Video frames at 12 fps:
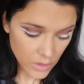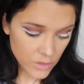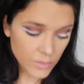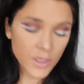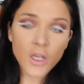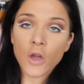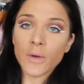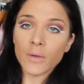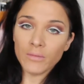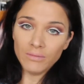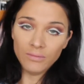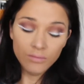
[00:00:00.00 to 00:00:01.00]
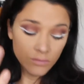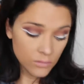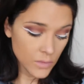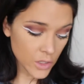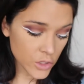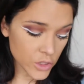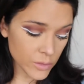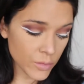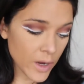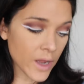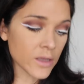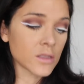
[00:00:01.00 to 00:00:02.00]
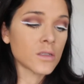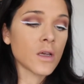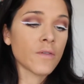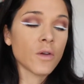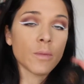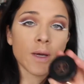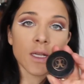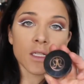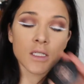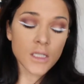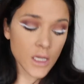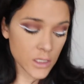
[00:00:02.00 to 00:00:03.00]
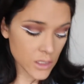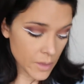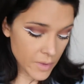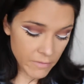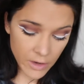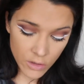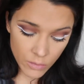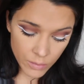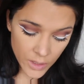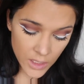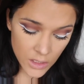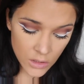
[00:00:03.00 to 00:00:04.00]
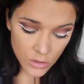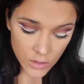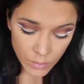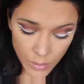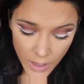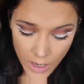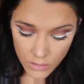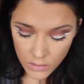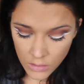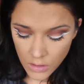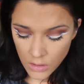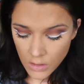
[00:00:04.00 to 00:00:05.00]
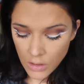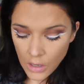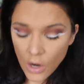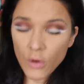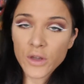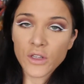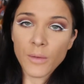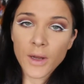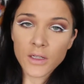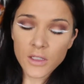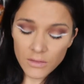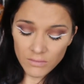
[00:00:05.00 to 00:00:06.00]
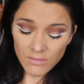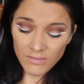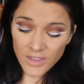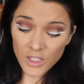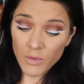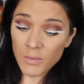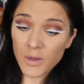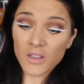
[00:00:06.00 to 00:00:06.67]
So I'm going to go in and do some brows. I've got my Anastasia Beverly Hoop in Dip Brow. Always go back to this one